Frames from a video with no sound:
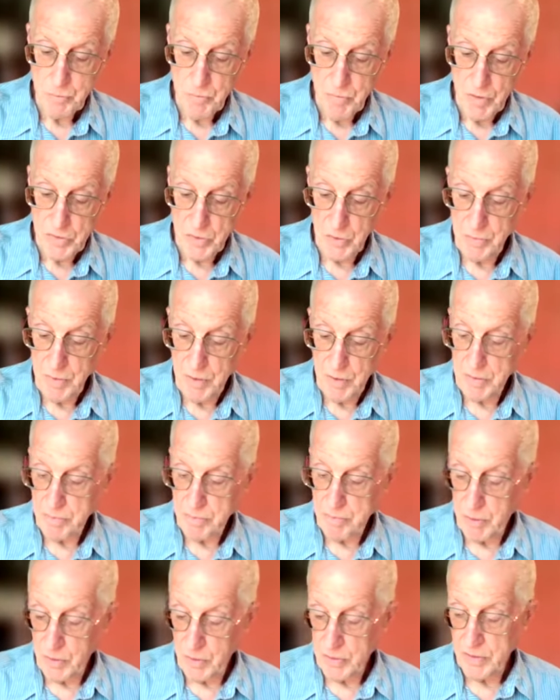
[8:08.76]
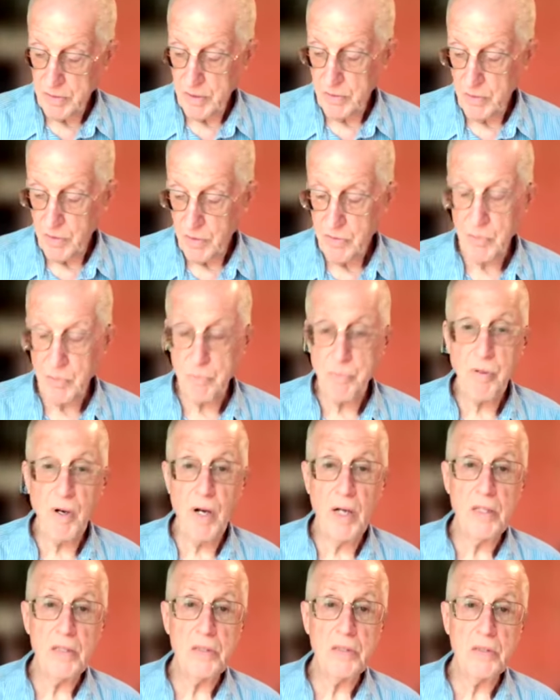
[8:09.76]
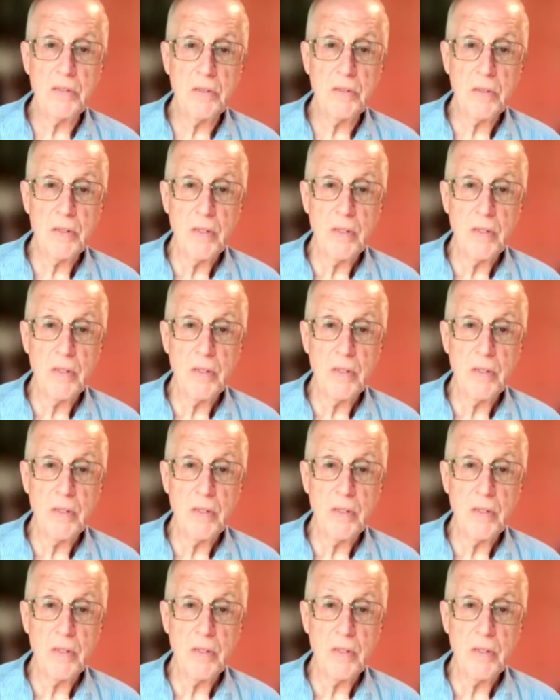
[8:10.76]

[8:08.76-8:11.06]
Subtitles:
So Mary Burton and Arthur Price,